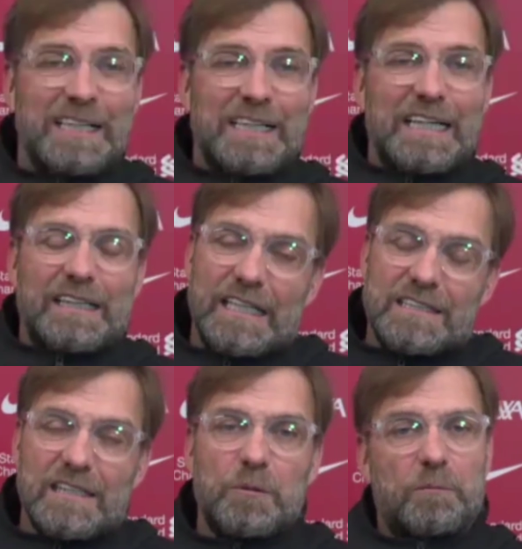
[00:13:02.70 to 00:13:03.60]
and that's
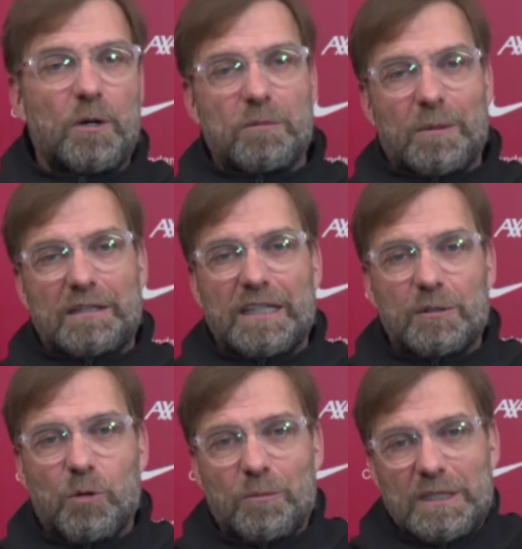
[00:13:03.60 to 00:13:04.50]
a little bit of a problem. I think in the
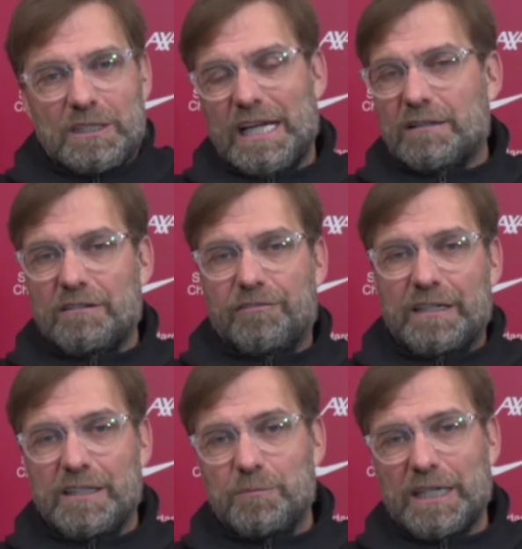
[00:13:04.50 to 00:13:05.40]
moment it's like defend
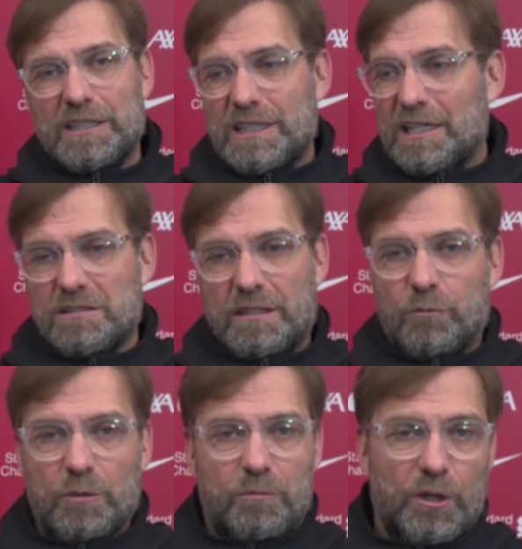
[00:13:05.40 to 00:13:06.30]
deep against us, and at
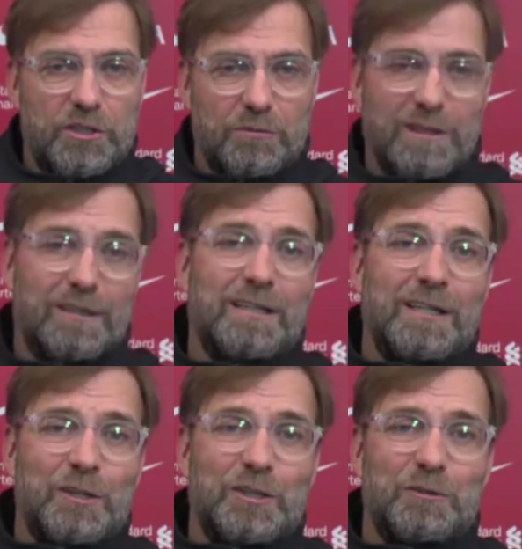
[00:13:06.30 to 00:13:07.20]
one point you will
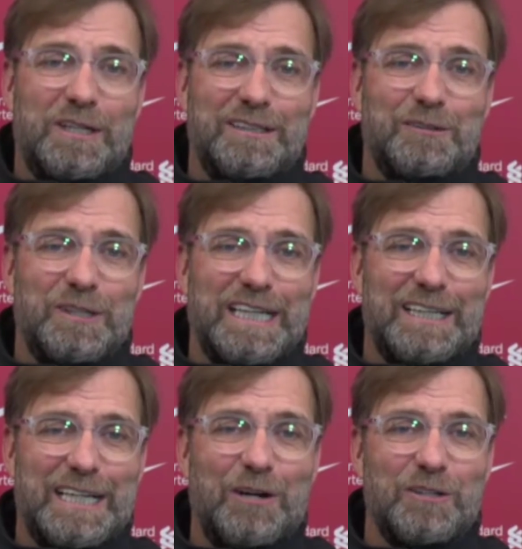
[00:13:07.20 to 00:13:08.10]

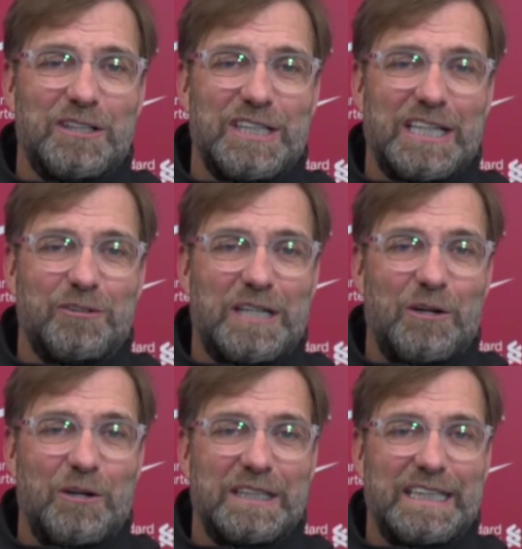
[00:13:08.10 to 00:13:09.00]
get a chance for
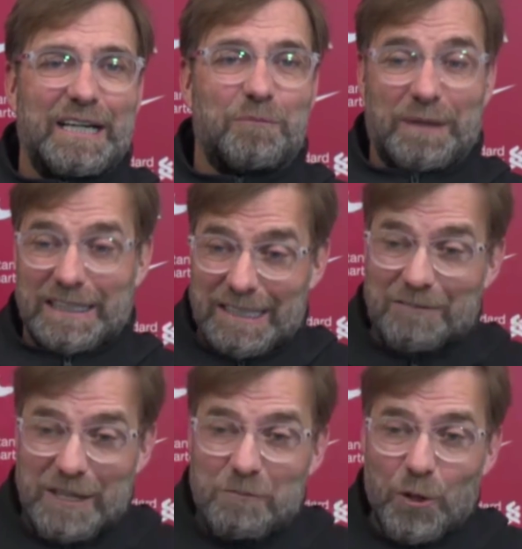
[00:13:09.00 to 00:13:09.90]
counterattack. But
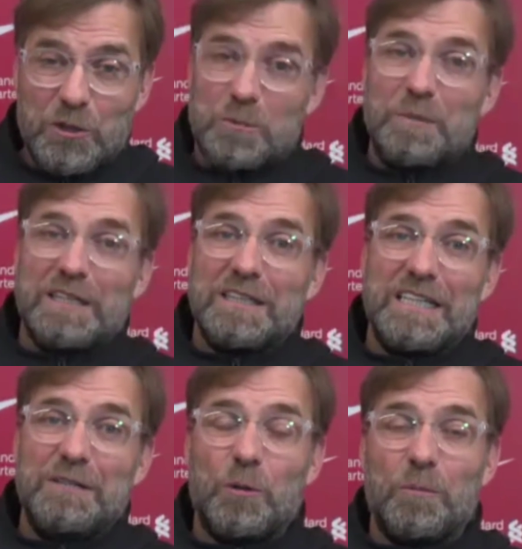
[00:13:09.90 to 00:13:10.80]
we want to be the
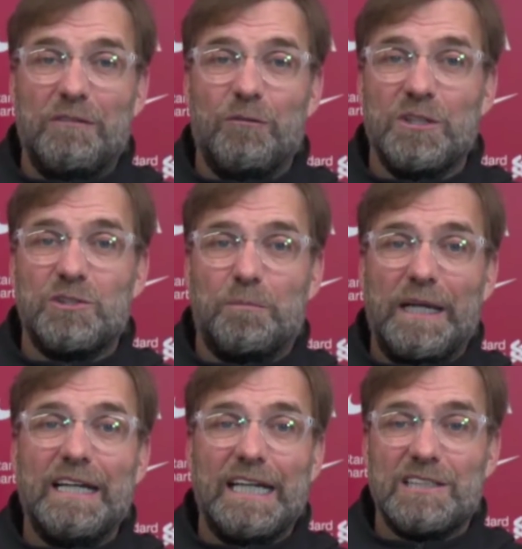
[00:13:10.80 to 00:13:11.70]
team nobody wants to
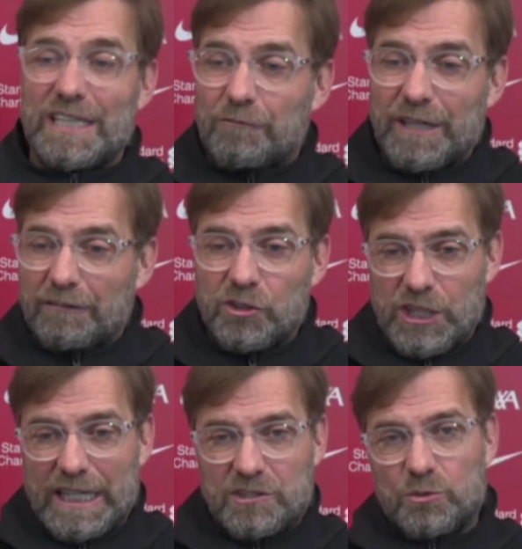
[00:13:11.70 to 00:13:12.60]
play against, and we have the
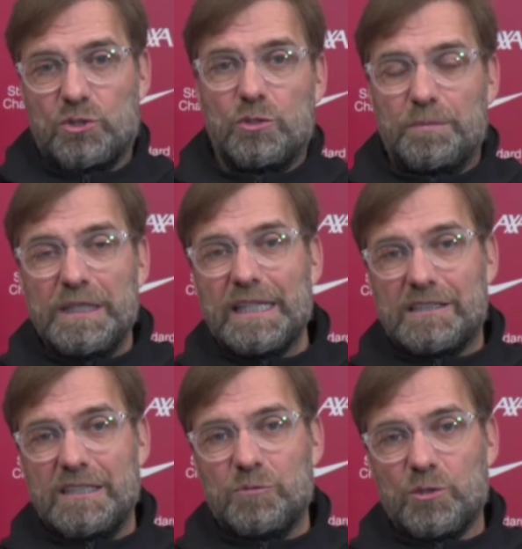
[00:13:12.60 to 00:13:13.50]
chance to be that
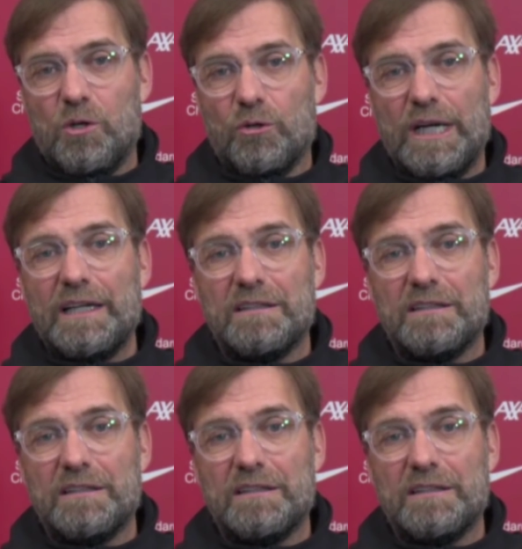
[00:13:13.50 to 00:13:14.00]
team tomorrow night,